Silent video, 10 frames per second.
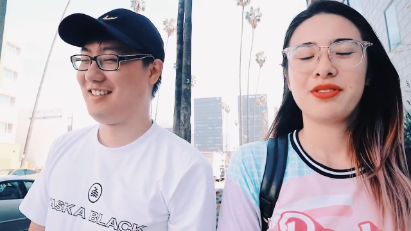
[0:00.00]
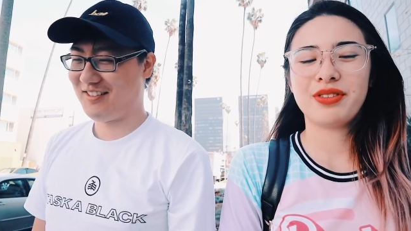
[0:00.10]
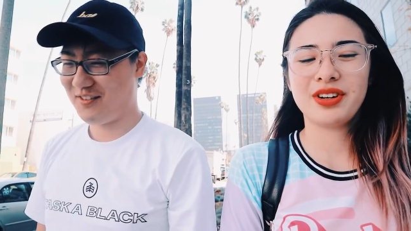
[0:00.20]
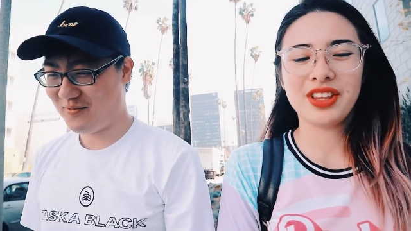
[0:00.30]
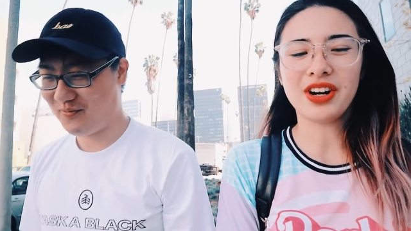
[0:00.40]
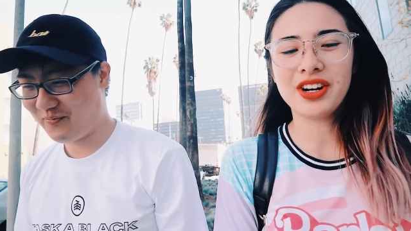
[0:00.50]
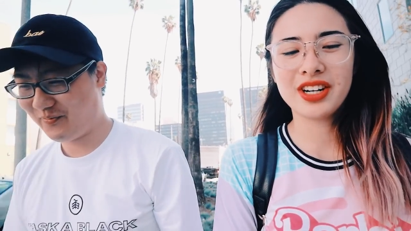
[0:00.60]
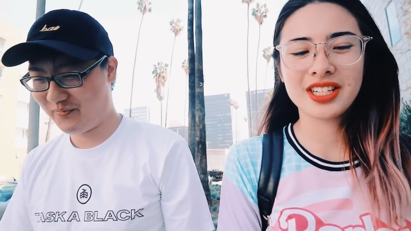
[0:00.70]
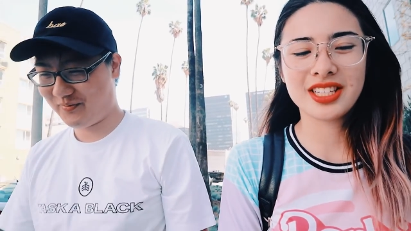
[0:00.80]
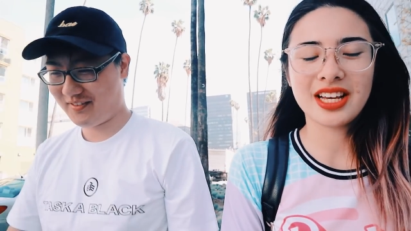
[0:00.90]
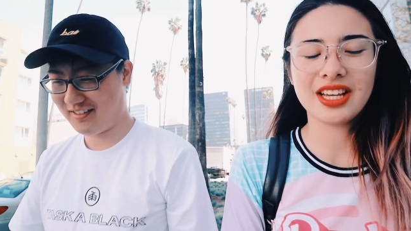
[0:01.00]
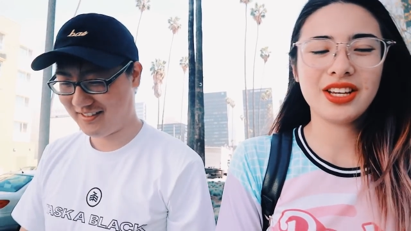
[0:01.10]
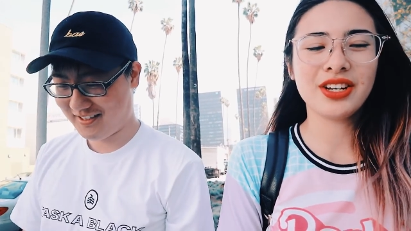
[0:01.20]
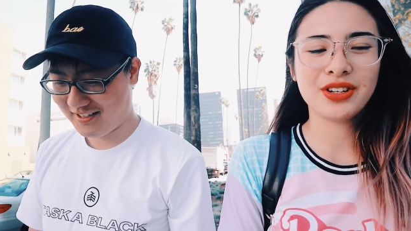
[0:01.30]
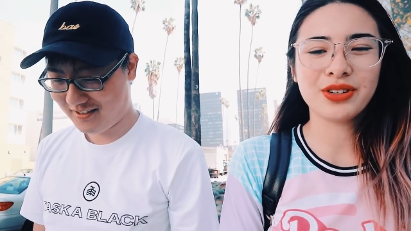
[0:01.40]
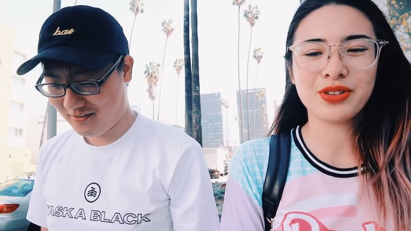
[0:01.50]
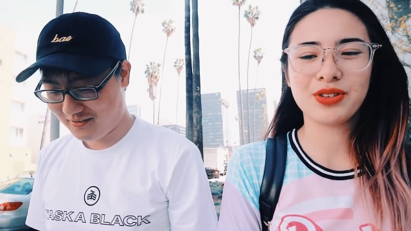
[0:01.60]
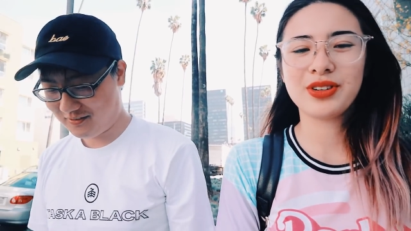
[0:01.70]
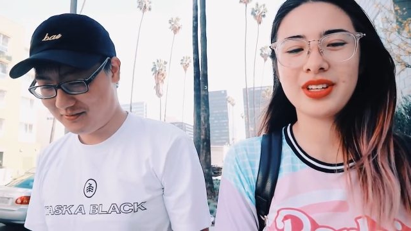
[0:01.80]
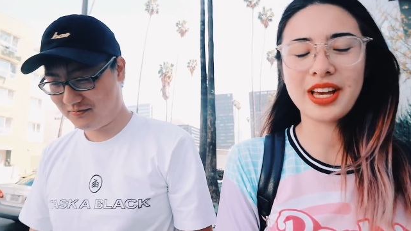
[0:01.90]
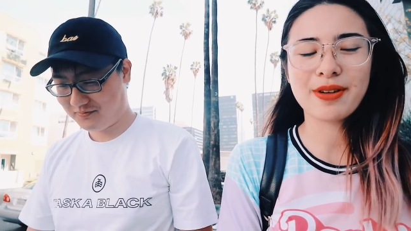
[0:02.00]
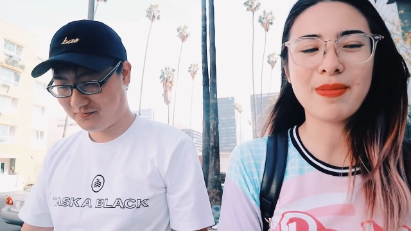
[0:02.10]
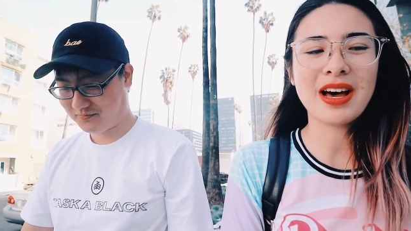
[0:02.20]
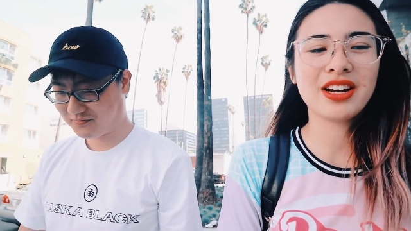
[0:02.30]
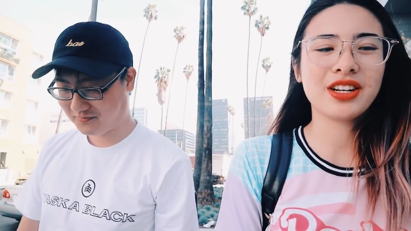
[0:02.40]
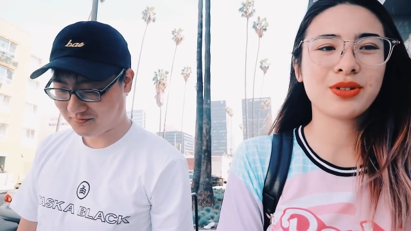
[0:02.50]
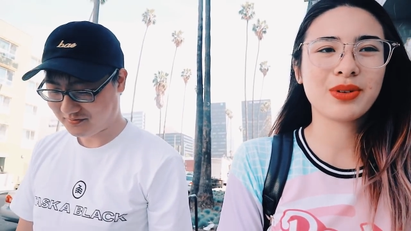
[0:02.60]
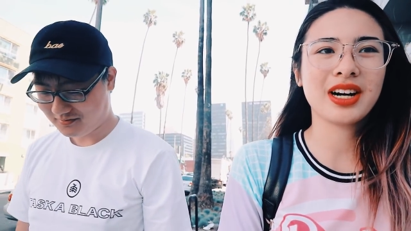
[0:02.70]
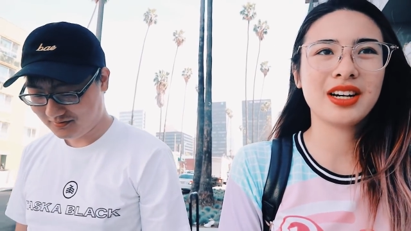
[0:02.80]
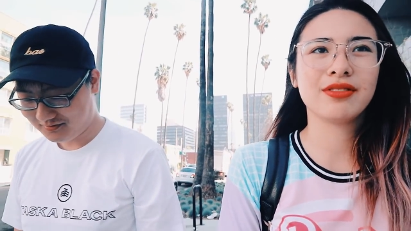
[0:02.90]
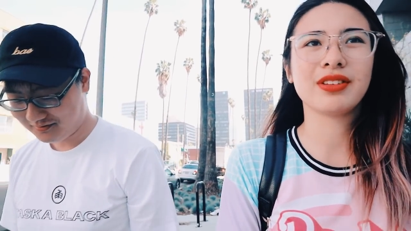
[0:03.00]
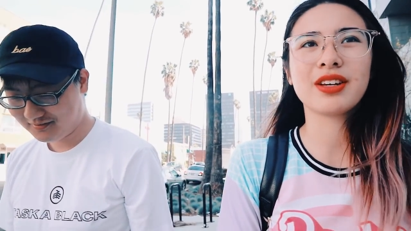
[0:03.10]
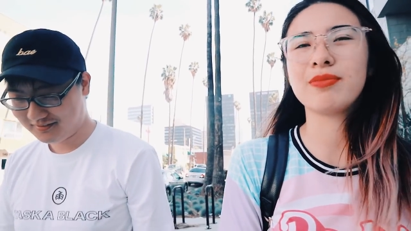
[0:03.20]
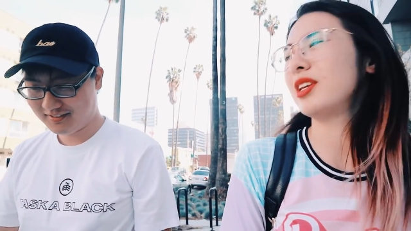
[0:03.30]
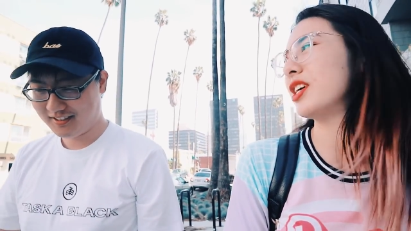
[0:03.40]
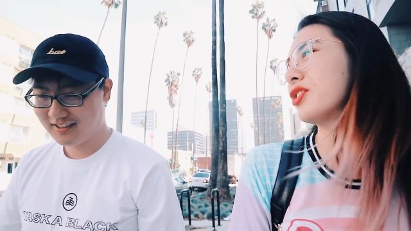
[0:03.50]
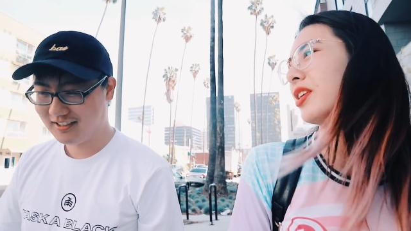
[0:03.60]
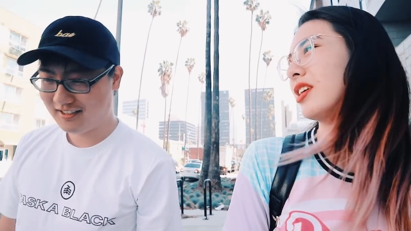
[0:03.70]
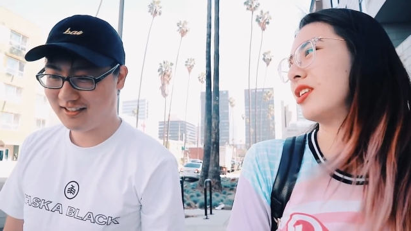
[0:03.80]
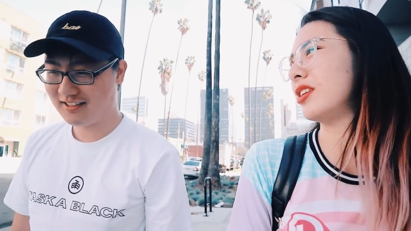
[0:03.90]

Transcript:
Speaker 1: For the artists that you like manage, what kind of like media training